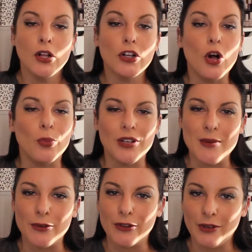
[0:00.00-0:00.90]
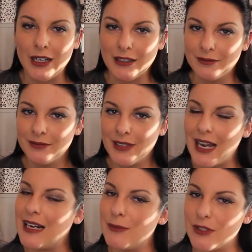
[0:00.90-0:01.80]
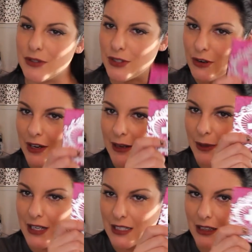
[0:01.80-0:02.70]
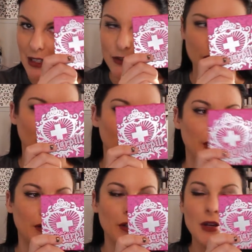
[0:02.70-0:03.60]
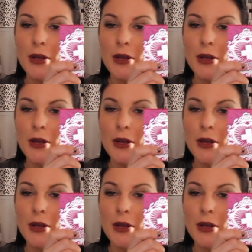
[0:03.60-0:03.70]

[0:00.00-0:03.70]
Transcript: Culprit number three, and I'm so sorry because I love Sugar Pill,